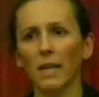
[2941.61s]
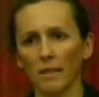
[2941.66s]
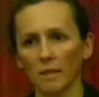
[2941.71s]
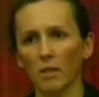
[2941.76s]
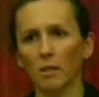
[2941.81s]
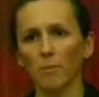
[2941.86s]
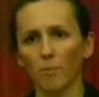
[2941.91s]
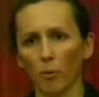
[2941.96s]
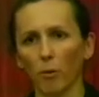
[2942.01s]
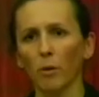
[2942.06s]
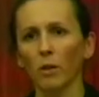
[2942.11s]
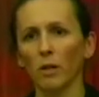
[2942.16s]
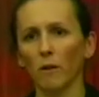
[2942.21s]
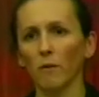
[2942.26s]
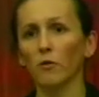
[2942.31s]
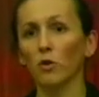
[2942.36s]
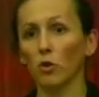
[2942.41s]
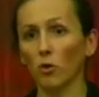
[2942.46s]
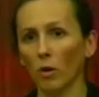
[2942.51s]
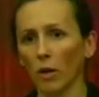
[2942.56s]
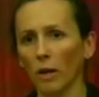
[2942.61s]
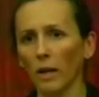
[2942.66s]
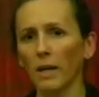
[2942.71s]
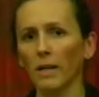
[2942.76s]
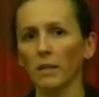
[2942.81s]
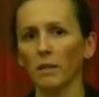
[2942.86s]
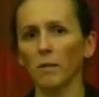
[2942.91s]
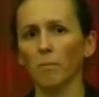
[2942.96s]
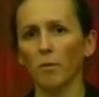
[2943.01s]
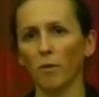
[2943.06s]
to the point of
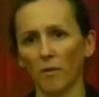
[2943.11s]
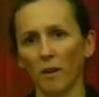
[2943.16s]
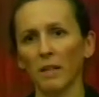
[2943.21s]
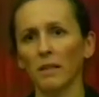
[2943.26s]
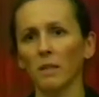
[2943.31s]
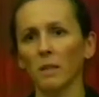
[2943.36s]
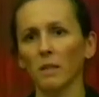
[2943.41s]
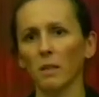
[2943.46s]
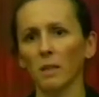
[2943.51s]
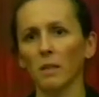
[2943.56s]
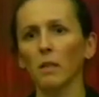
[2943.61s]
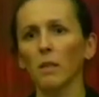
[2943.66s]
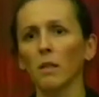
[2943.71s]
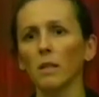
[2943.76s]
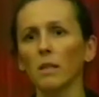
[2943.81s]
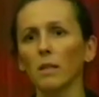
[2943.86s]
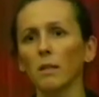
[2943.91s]
trying to prevent it legally.